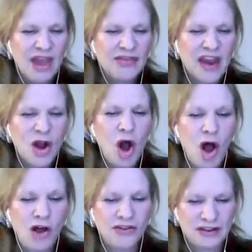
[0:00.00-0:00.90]
they
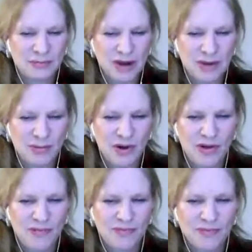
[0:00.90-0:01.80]
call these
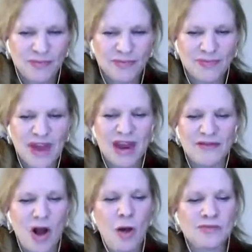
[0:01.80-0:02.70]
people that
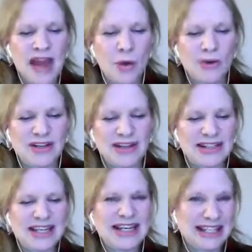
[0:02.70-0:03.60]
have come down with
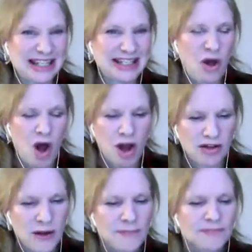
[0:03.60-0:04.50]
diseases called